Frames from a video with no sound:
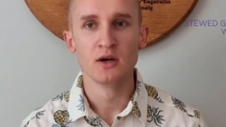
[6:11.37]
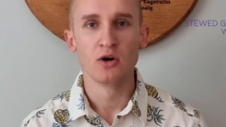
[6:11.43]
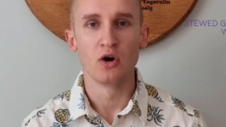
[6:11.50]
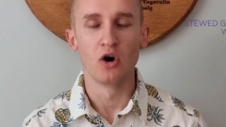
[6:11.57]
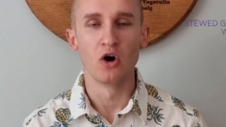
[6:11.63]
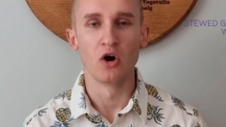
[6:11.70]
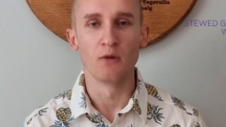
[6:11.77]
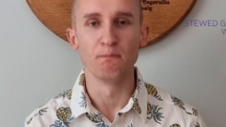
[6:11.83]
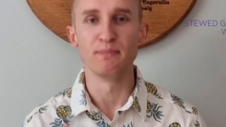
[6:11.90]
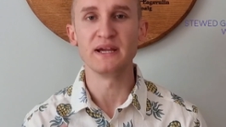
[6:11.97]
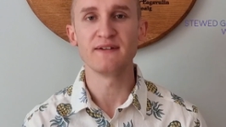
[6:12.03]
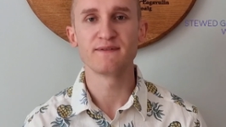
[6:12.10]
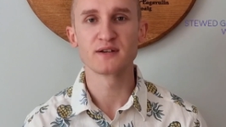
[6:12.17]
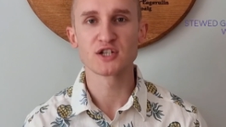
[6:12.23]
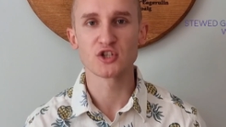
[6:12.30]
or
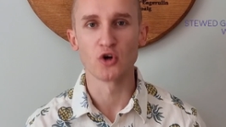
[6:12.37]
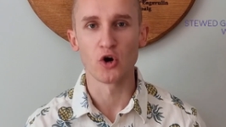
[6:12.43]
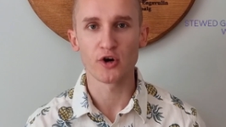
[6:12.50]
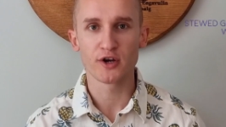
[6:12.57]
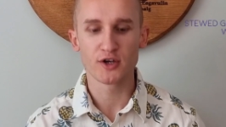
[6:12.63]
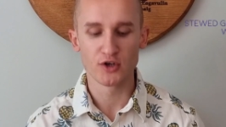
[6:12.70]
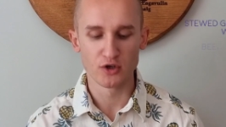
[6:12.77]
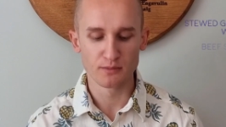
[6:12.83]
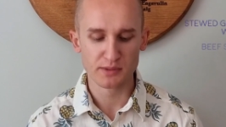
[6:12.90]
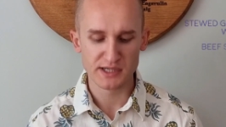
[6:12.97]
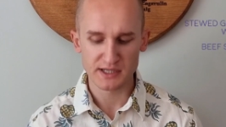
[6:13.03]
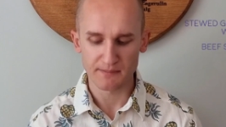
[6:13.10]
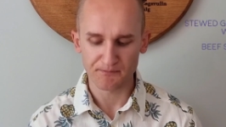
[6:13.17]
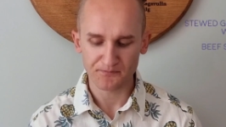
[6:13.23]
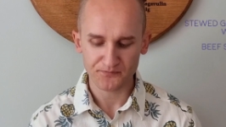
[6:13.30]
beef stock cubes.
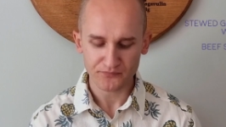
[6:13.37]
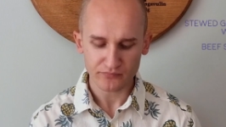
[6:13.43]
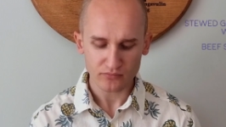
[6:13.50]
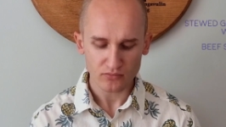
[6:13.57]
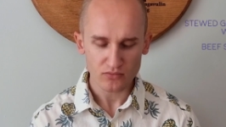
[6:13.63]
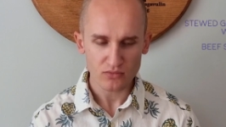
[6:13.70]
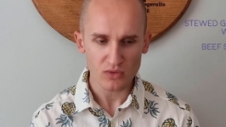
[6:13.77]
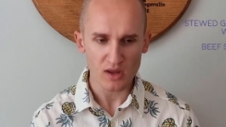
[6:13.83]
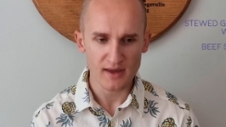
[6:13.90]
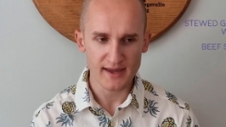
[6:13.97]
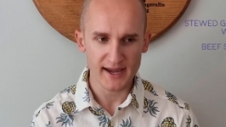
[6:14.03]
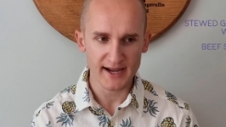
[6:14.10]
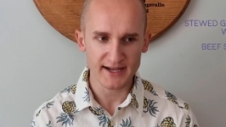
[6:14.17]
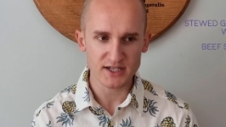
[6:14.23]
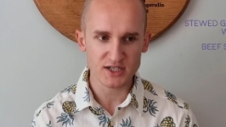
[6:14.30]

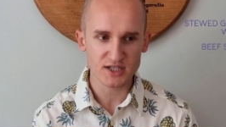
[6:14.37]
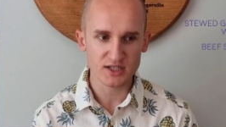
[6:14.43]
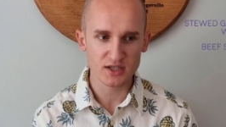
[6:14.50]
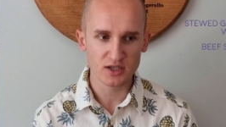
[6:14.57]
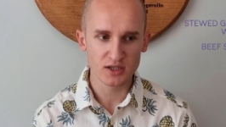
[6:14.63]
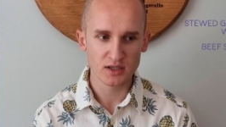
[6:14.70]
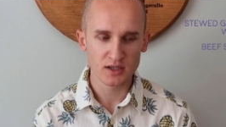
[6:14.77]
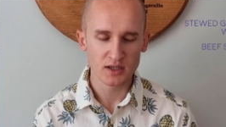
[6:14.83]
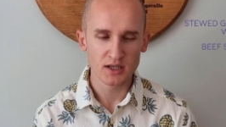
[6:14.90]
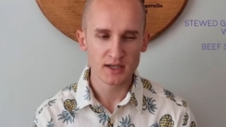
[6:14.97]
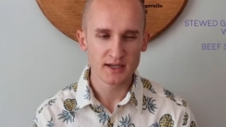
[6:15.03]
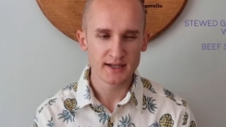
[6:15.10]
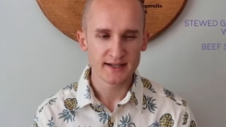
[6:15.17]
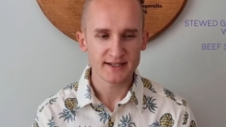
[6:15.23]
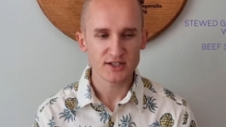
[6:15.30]
It's,
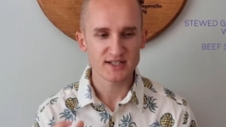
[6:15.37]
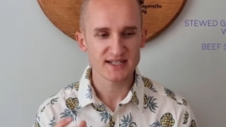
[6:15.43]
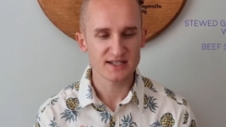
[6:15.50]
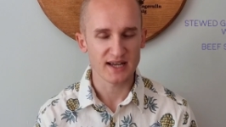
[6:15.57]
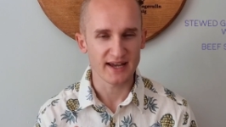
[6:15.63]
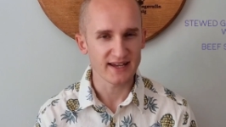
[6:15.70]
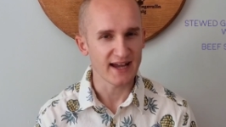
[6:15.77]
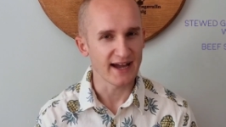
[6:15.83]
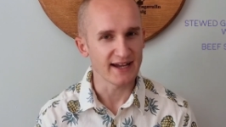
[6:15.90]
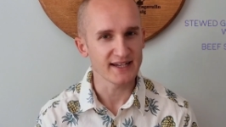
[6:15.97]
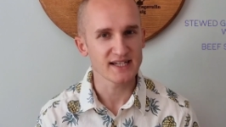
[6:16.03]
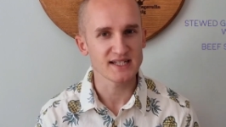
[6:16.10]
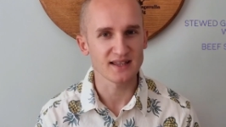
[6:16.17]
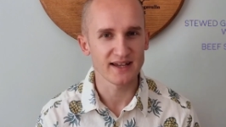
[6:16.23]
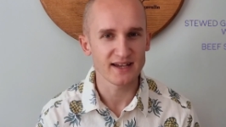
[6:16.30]
it's uh, yeah,
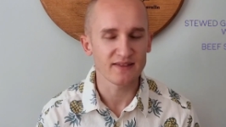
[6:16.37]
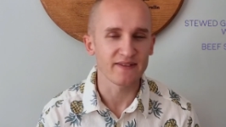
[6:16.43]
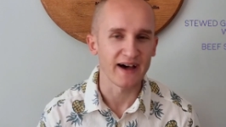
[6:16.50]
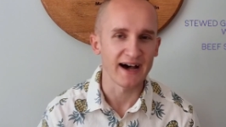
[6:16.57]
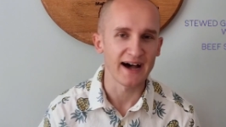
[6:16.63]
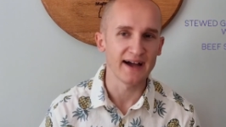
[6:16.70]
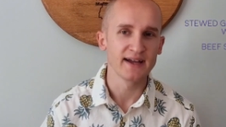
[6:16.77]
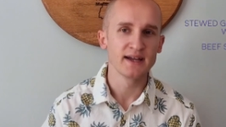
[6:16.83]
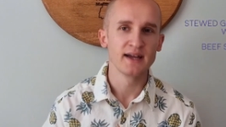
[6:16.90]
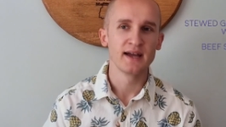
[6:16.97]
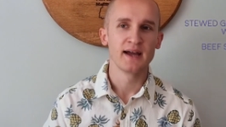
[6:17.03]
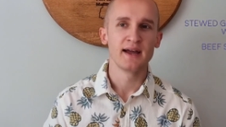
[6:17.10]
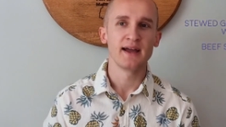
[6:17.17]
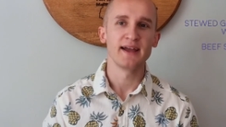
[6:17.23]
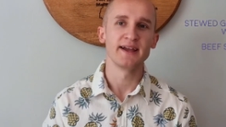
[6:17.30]
it's like that.
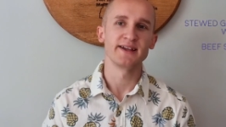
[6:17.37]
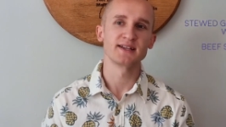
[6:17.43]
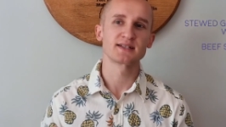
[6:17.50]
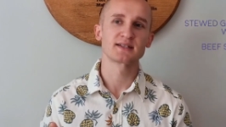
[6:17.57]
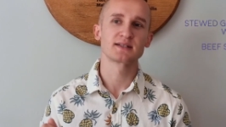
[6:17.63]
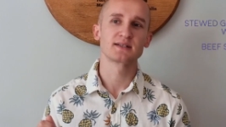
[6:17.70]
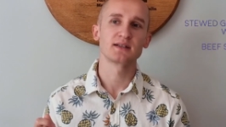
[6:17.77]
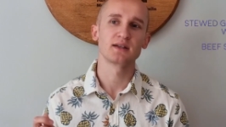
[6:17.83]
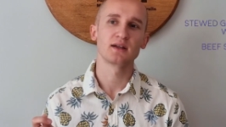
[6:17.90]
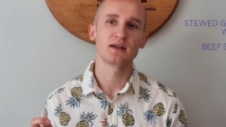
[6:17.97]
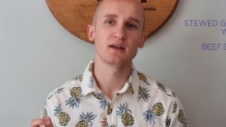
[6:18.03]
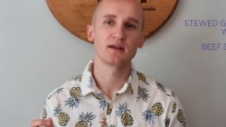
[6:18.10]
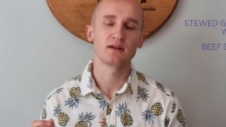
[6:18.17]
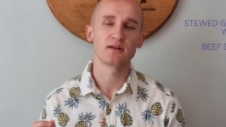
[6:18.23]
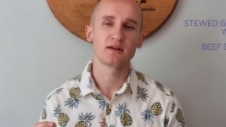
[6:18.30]
It's
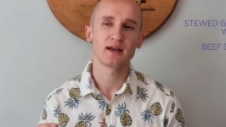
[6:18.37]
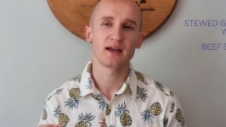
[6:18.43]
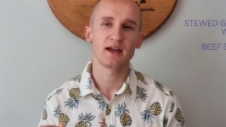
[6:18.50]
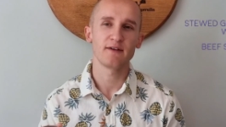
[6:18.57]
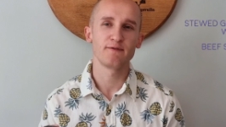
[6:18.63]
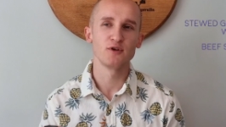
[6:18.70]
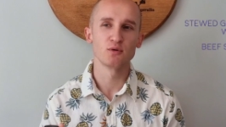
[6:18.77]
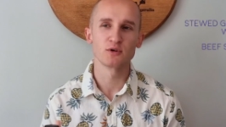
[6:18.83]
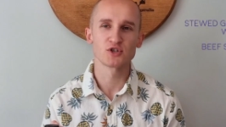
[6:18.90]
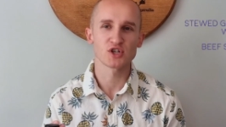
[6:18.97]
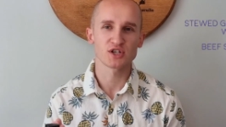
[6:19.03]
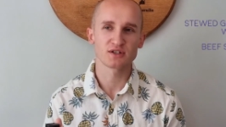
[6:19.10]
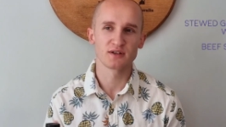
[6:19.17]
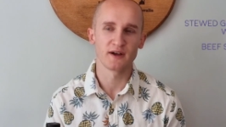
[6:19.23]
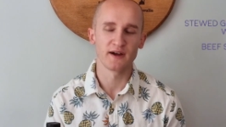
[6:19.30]
if you were
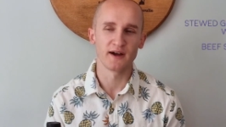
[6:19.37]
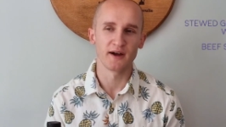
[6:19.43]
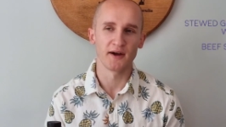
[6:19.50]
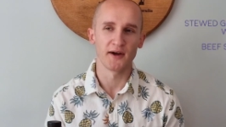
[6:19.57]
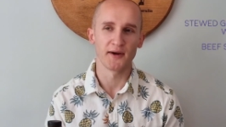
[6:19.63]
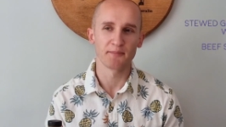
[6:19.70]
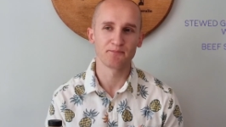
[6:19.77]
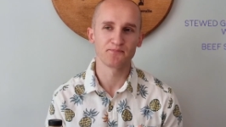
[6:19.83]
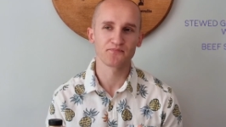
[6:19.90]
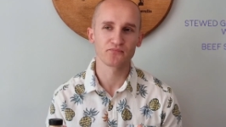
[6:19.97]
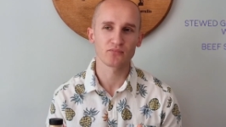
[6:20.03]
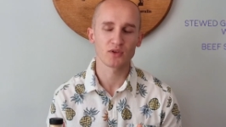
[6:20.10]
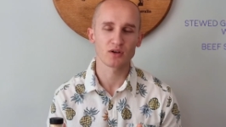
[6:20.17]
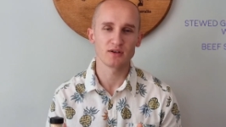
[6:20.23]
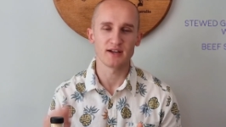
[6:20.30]
just to
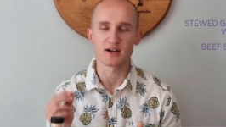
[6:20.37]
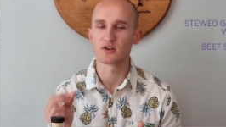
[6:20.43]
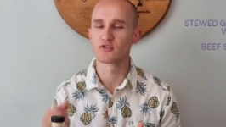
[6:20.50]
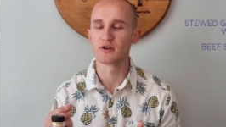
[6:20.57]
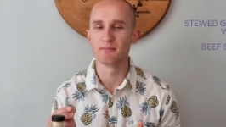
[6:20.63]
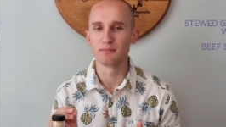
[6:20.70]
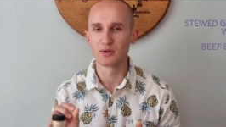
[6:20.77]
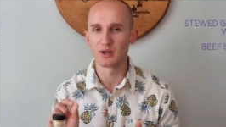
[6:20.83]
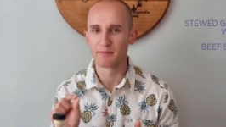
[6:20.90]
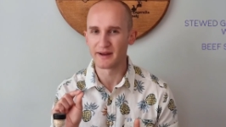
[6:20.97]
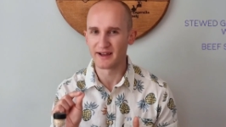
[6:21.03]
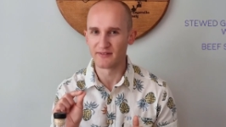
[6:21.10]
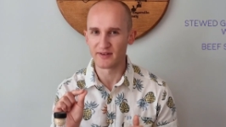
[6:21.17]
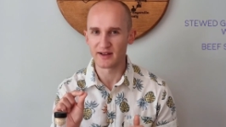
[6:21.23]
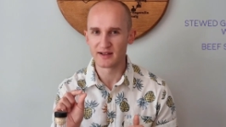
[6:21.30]
yeah, crumble a bit
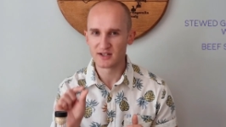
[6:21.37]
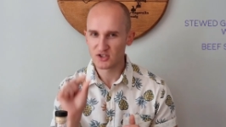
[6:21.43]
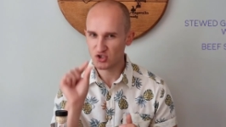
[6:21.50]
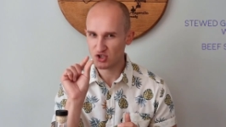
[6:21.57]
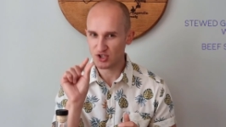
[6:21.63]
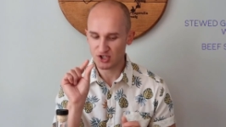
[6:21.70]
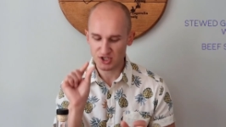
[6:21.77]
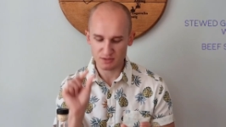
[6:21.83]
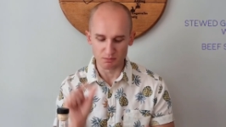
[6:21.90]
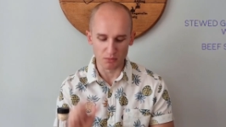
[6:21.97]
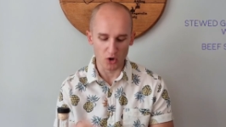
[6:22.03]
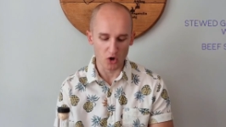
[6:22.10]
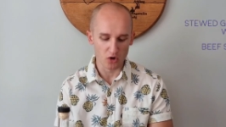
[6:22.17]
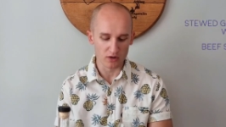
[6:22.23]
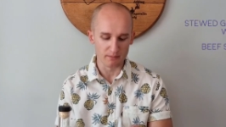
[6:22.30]
of it, just a
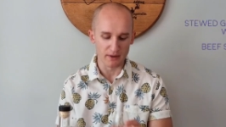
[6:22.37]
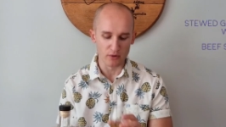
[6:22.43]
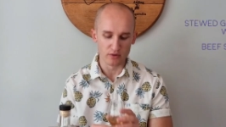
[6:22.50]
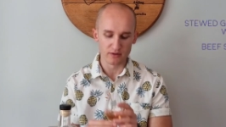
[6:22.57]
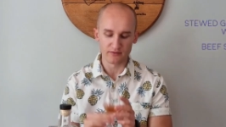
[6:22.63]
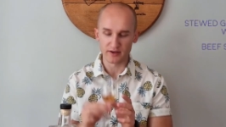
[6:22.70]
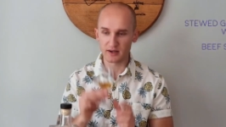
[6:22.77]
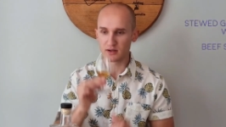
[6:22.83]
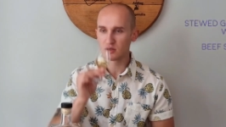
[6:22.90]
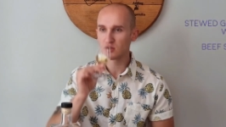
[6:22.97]
small amount of it.